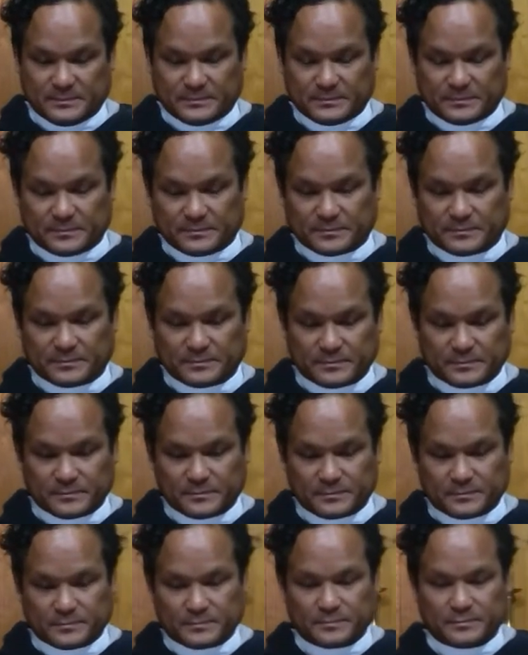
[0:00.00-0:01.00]

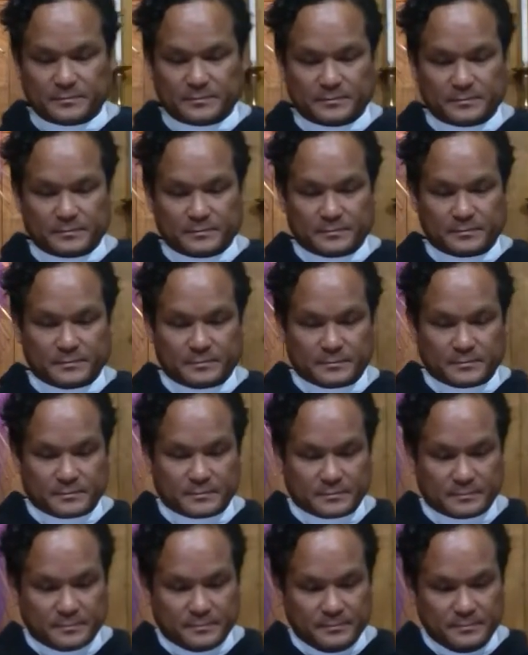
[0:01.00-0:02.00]

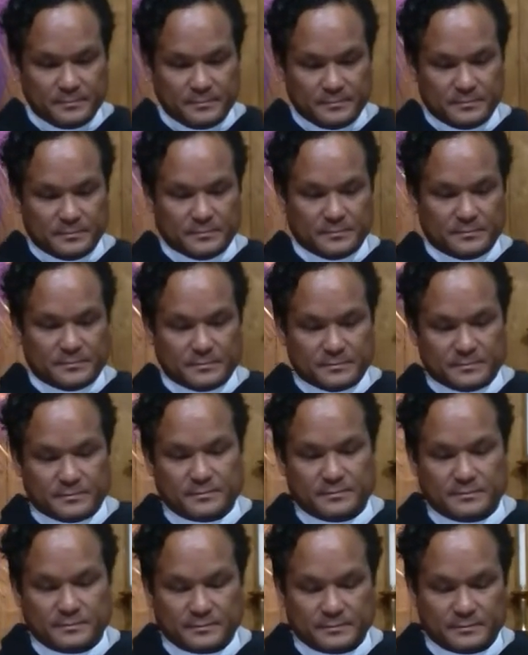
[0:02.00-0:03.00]

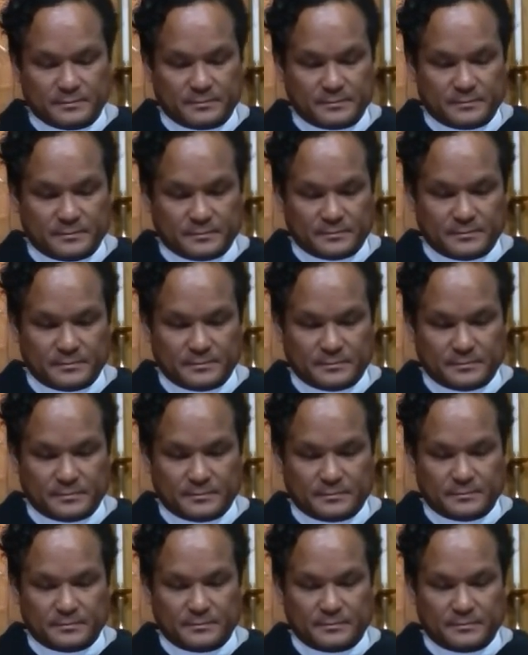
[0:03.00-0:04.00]

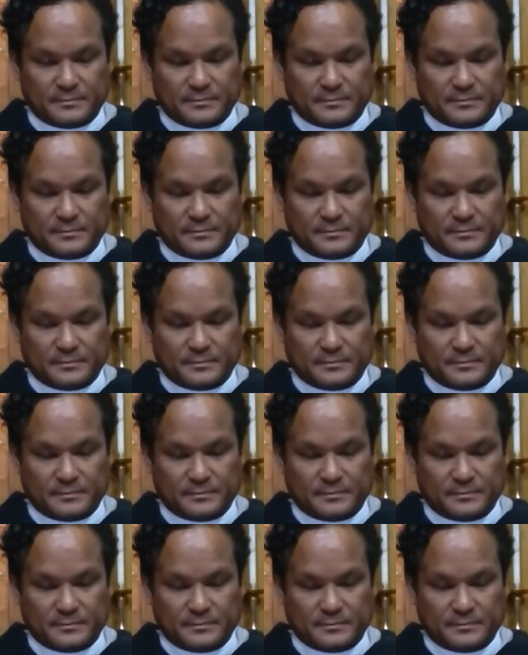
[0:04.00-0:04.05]
No one is speaking in this clip.